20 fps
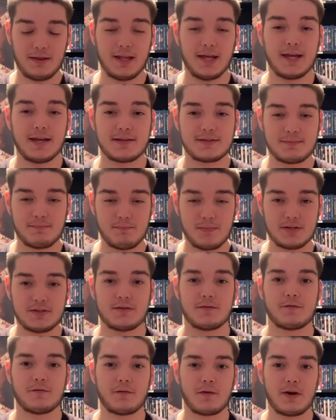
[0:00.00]
like
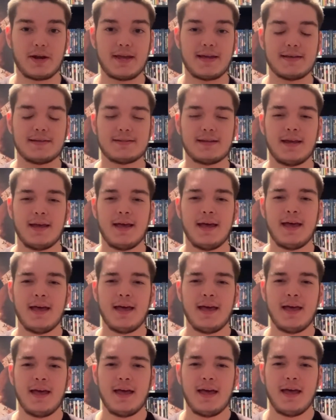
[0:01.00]
Mr. Freeze.
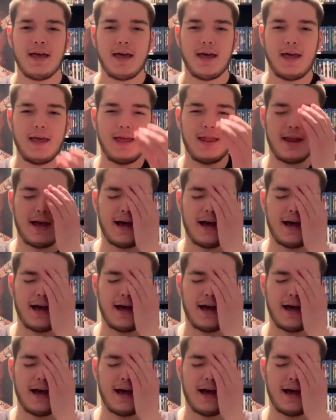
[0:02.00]
An